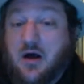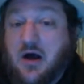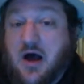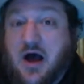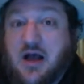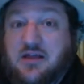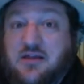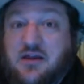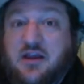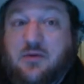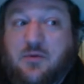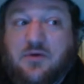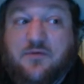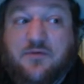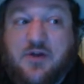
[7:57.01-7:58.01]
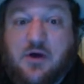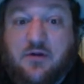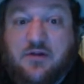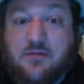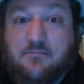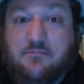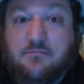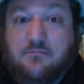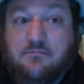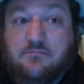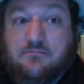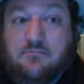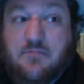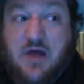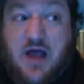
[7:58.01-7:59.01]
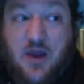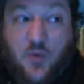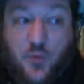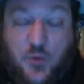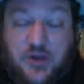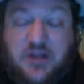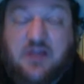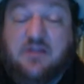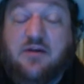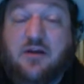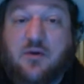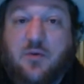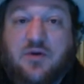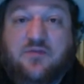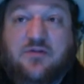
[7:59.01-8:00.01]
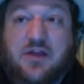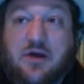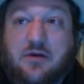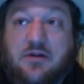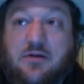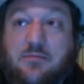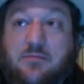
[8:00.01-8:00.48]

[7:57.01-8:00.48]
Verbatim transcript: I think it would have killed him. I really think it would have killed him.